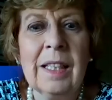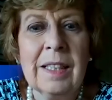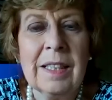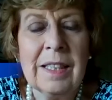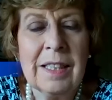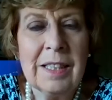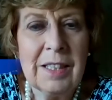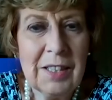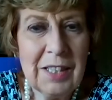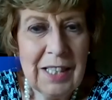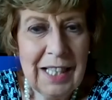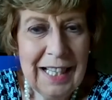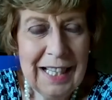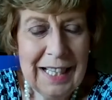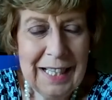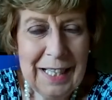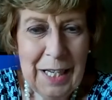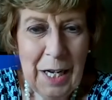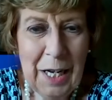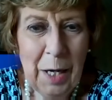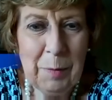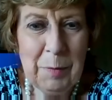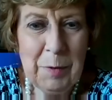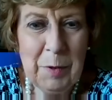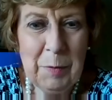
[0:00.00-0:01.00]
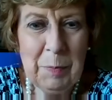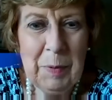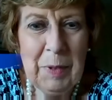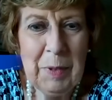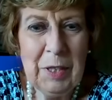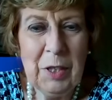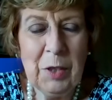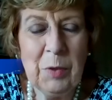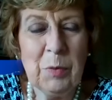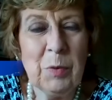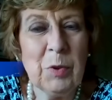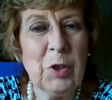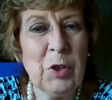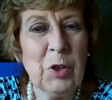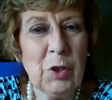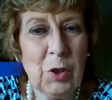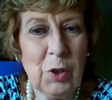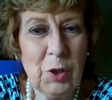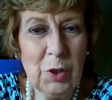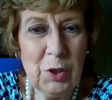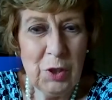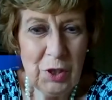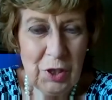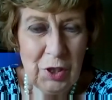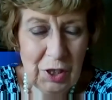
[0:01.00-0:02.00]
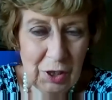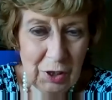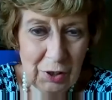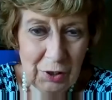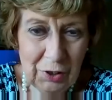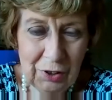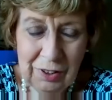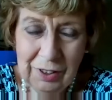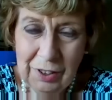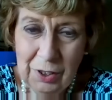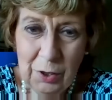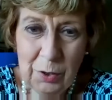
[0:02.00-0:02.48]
Today, I'm speaking with George de Jongh,